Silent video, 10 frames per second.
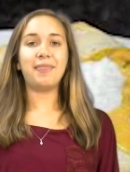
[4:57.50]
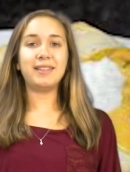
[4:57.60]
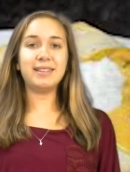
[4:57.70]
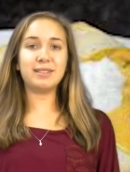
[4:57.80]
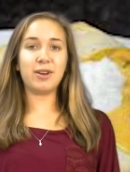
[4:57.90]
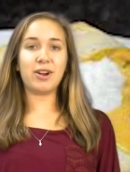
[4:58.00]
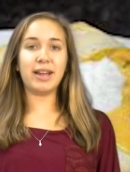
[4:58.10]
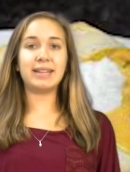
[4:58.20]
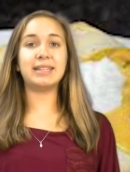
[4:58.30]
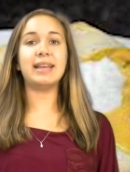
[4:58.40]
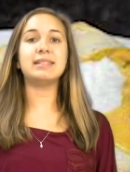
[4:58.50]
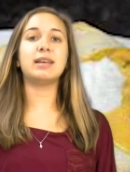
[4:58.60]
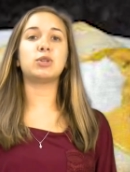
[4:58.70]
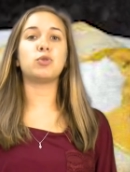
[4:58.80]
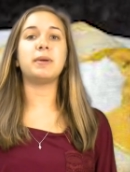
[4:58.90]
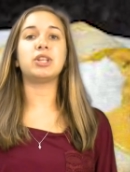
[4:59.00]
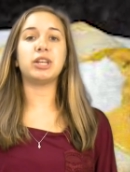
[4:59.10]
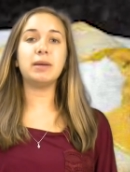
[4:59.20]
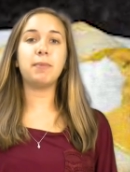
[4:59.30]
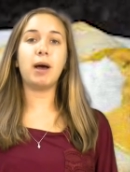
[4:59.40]
This is Laura and today's lunch will be
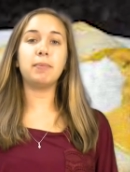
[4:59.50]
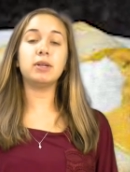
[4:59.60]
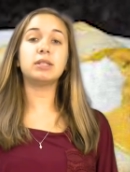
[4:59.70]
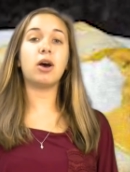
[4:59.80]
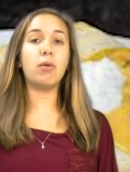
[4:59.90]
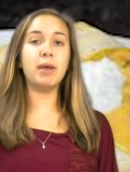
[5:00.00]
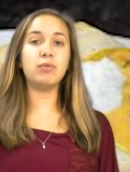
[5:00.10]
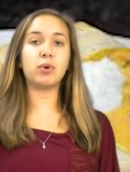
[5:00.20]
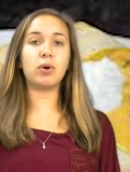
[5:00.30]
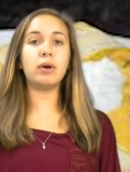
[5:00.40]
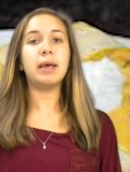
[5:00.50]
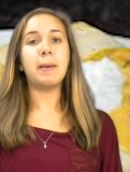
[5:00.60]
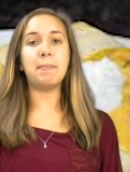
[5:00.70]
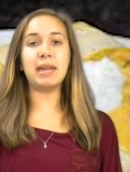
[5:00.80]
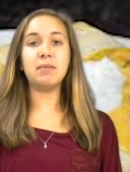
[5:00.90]
chicken poppers, homemade roll, bean